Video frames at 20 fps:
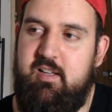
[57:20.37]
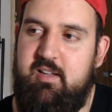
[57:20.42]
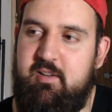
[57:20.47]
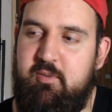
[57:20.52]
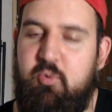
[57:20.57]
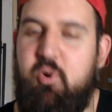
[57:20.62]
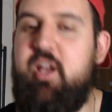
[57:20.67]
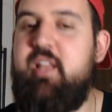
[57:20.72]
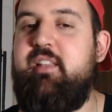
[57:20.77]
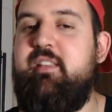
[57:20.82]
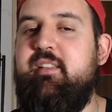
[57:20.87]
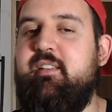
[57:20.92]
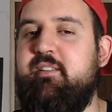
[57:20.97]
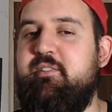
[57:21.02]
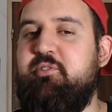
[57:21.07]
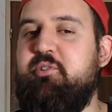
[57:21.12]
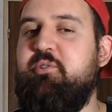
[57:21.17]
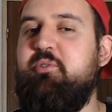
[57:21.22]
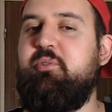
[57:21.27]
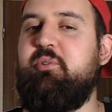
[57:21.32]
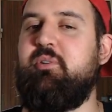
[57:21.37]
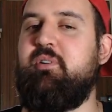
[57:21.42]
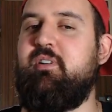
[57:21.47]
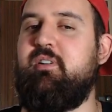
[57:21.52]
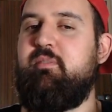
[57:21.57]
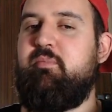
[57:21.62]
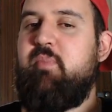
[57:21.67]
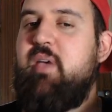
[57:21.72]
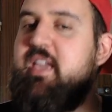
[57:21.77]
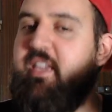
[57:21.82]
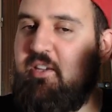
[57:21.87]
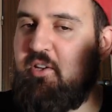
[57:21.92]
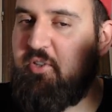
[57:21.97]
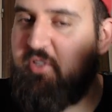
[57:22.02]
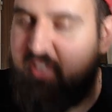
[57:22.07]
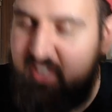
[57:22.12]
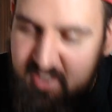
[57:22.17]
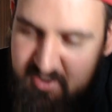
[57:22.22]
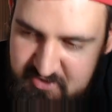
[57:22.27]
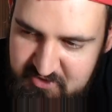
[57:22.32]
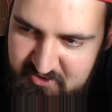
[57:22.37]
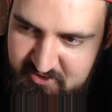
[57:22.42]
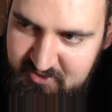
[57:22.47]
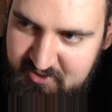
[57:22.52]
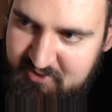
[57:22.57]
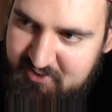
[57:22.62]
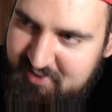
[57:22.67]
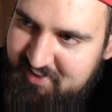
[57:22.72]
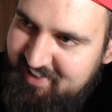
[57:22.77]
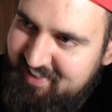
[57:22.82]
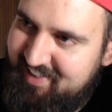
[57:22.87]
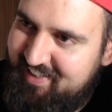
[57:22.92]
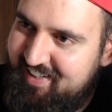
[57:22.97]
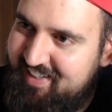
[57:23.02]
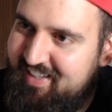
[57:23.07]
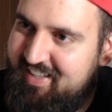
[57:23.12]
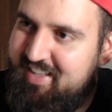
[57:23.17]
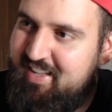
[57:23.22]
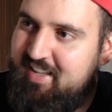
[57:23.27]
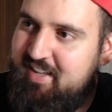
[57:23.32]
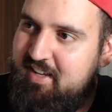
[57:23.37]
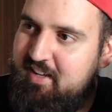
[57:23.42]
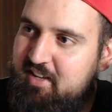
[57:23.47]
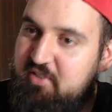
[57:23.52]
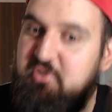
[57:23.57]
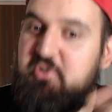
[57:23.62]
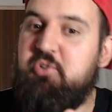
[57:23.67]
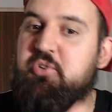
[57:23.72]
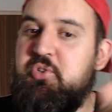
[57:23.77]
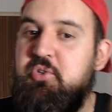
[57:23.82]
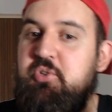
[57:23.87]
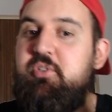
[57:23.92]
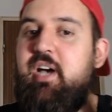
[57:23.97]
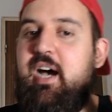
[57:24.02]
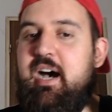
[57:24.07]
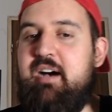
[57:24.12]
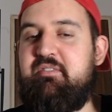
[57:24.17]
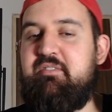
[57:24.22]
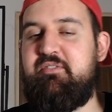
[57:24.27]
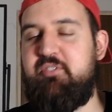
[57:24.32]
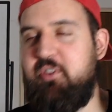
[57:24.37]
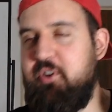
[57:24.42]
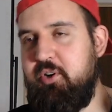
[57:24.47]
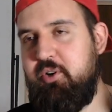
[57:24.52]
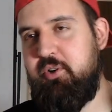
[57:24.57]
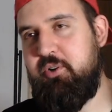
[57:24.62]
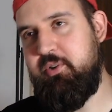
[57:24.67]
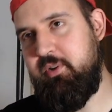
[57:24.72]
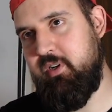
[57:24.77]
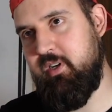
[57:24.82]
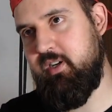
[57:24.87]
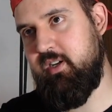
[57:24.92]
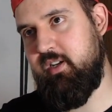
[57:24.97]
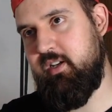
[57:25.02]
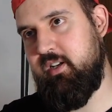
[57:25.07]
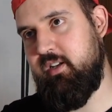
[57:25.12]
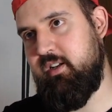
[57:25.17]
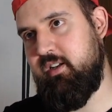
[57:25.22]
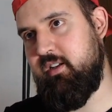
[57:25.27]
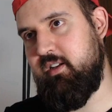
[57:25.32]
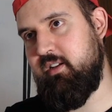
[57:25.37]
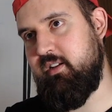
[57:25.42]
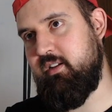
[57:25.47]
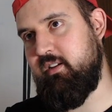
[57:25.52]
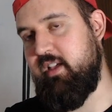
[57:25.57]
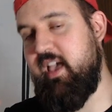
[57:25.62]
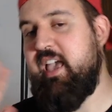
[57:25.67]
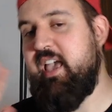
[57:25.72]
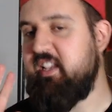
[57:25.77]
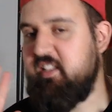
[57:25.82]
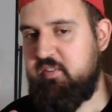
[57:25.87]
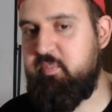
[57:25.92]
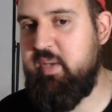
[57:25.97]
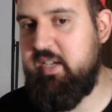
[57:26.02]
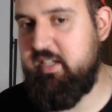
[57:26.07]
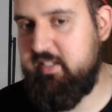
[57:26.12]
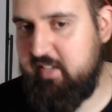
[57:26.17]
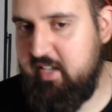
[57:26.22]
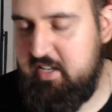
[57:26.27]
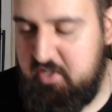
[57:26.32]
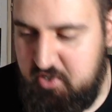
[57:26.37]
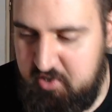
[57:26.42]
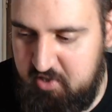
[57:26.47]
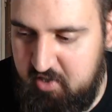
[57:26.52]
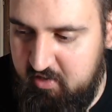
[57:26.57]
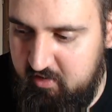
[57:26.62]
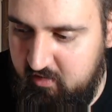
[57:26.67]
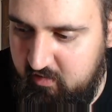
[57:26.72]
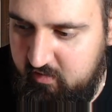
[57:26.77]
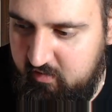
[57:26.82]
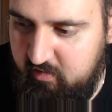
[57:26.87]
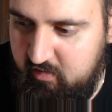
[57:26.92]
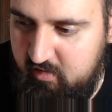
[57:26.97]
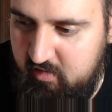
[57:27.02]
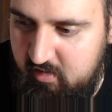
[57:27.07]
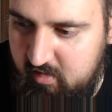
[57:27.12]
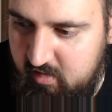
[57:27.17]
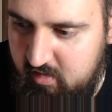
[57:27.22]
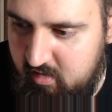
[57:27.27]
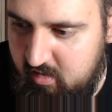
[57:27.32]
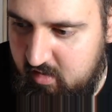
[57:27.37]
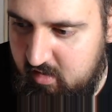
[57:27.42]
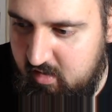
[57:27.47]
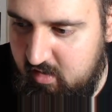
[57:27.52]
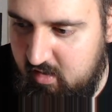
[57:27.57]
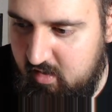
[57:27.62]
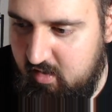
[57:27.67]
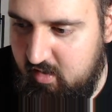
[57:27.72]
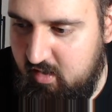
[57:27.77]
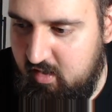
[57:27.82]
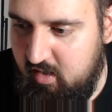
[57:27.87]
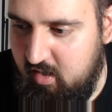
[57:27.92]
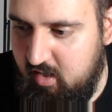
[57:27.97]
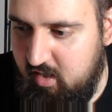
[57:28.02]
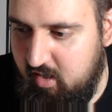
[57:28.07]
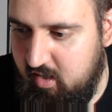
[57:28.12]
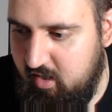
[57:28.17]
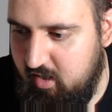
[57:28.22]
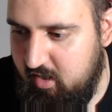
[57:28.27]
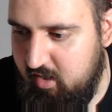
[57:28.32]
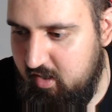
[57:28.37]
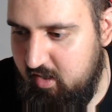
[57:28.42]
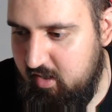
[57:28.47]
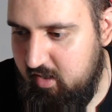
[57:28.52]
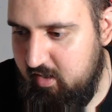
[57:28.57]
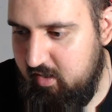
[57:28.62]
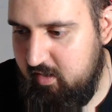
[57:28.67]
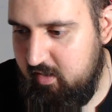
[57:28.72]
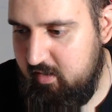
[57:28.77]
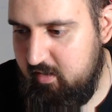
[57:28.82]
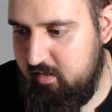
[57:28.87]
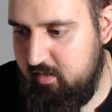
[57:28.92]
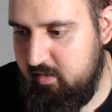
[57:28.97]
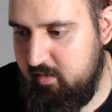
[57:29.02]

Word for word: when you make a gift, you should have no expectations. Uh,